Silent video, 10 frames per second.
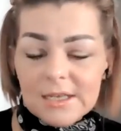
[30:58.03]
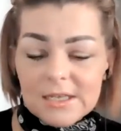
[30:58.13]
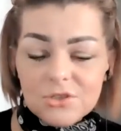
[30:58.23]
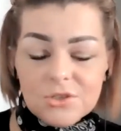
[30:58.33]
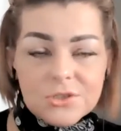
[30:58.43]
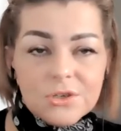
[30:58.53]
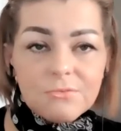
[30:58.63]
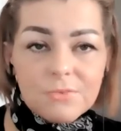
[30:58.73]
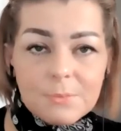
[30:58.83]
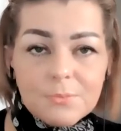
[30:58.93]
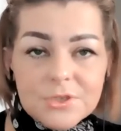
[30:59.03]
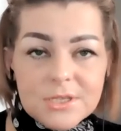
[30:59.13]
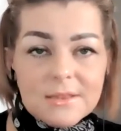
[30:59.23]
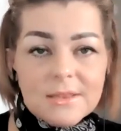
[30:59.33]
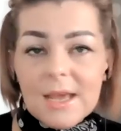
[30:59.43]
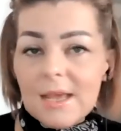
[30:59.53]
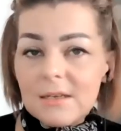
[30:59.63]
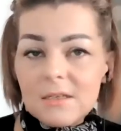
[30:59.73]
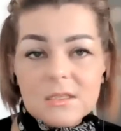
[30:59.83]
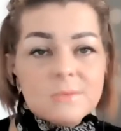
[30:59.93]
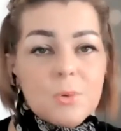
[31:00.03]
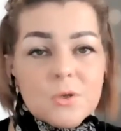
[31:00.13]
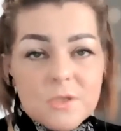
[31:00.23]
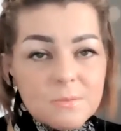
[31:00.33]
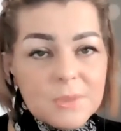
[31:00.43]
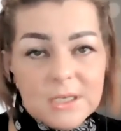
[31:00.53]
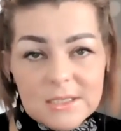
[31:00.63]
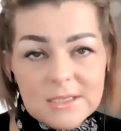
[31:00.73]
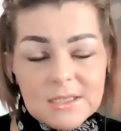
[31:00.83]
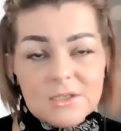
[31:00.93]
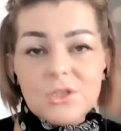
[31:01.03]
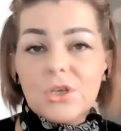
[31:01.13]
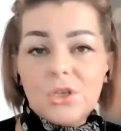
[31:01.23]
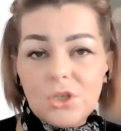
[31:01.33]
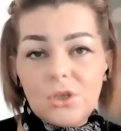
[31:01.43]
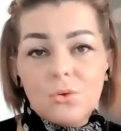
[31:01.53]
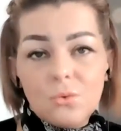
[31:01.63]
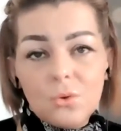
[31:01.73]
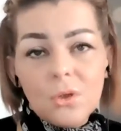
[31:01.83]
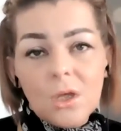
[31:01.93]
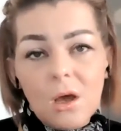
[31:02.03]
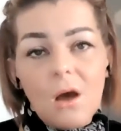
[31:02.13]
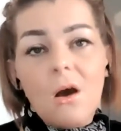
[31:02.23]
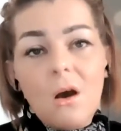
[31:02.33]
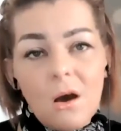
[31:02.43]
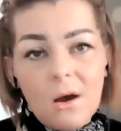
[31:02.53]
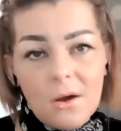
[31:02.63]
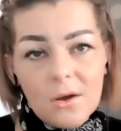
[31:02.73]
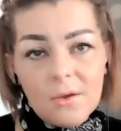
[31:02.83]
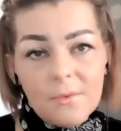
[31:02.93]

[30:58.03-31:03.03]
It does not represent the endless possibilities that you are.